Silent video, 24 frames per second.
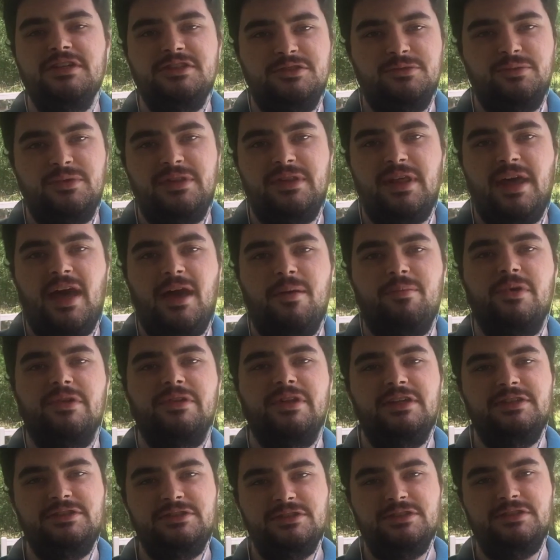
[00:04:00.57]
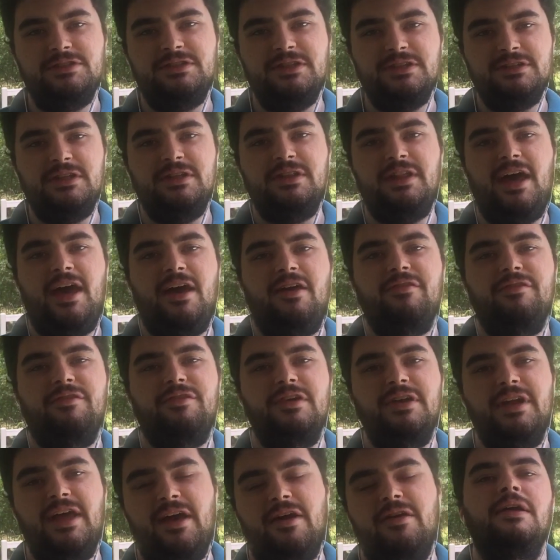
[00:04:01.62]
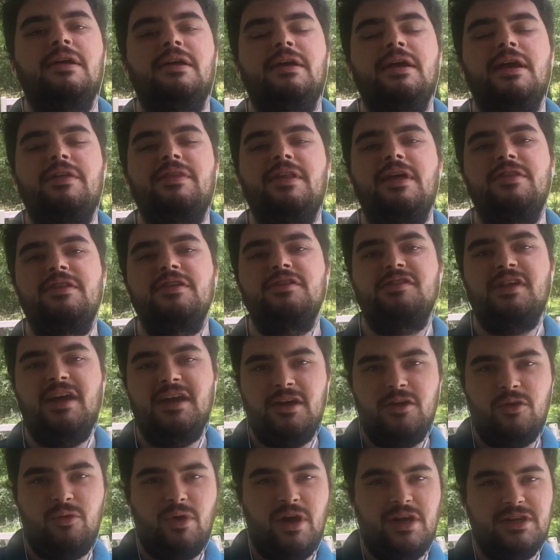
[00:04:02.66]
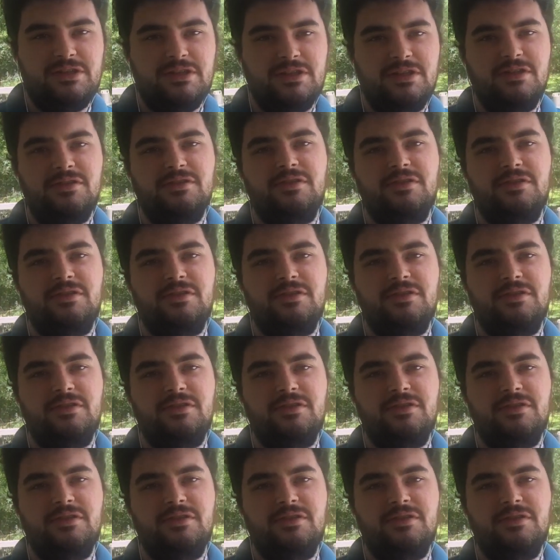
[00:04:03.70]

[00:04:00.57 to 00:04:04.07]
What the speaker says: with that, but let's just stick to that for now. And then the second question is,